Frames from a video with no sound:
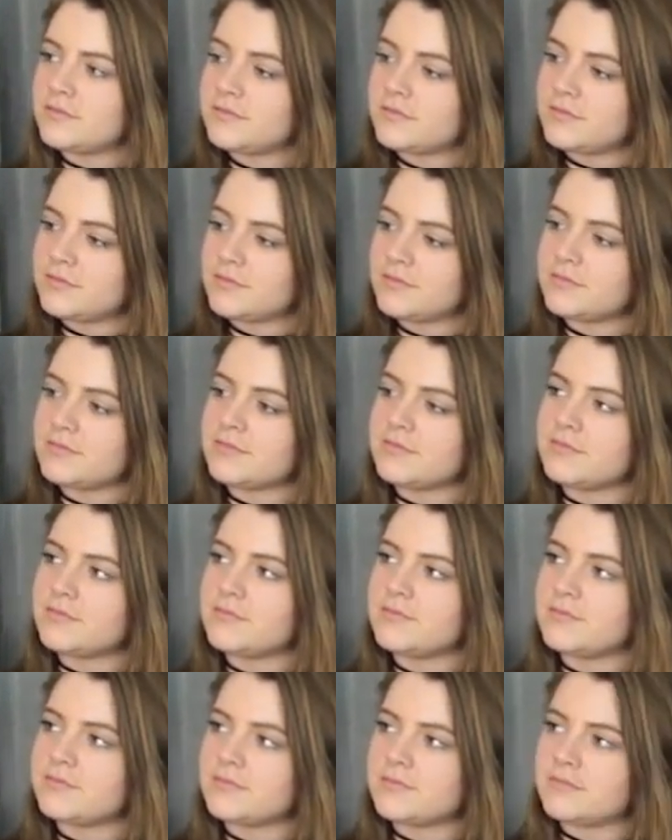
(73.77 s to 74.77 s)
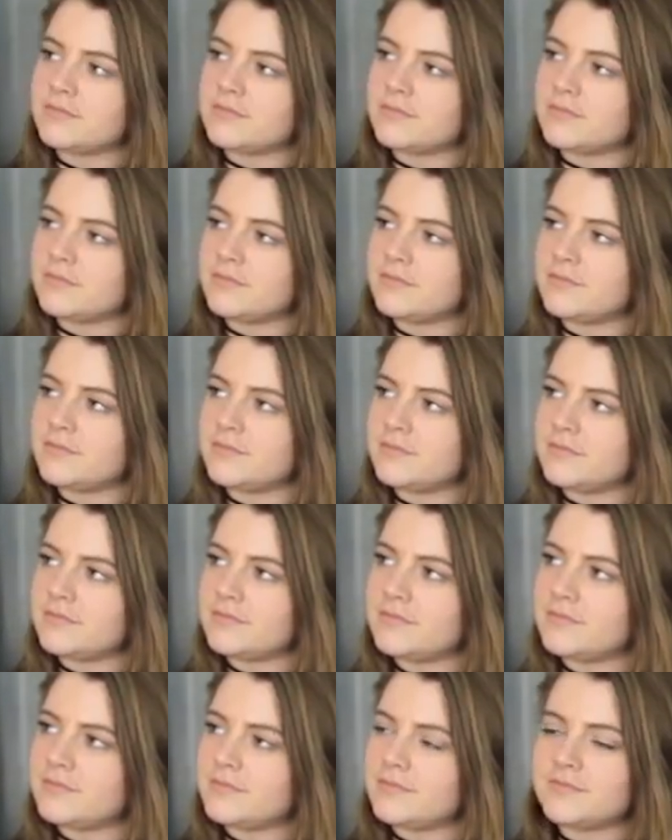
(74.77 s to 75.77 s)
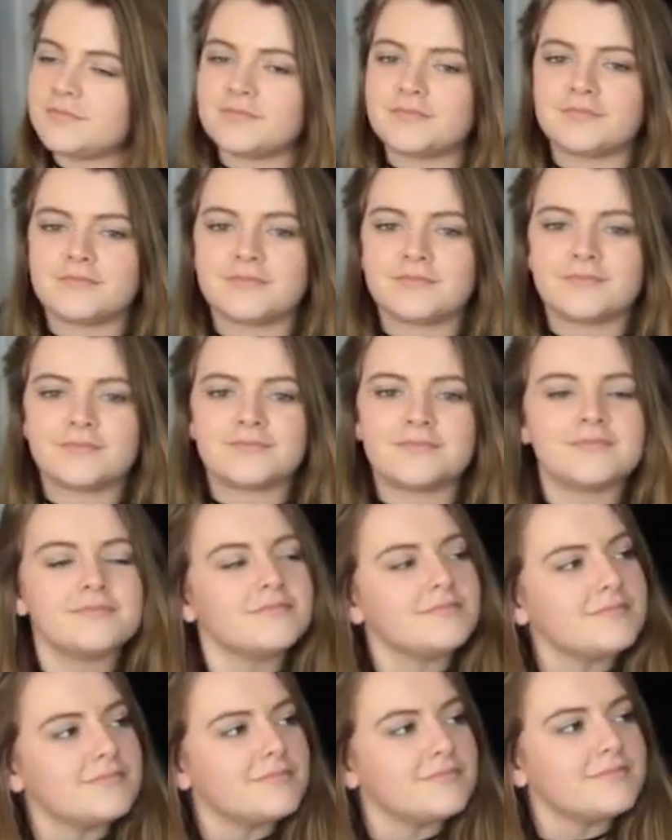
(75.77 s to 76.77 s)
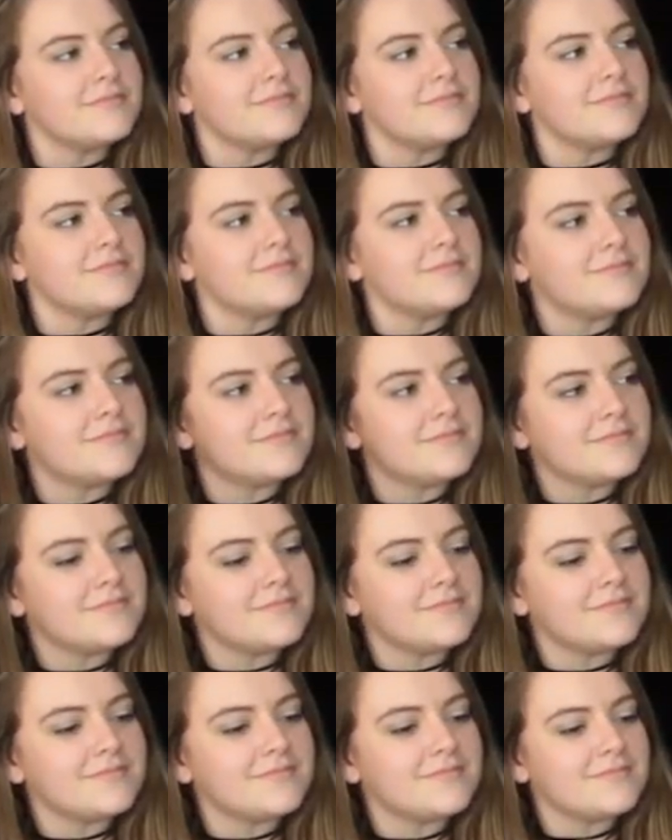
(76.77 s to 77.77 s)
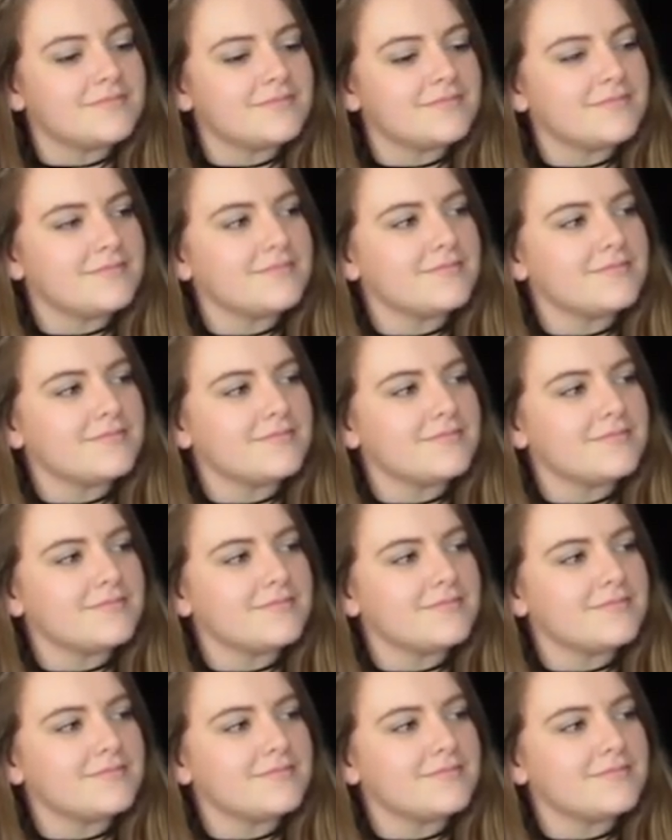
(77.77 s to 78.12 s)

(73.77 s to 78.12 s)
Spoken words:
(silent)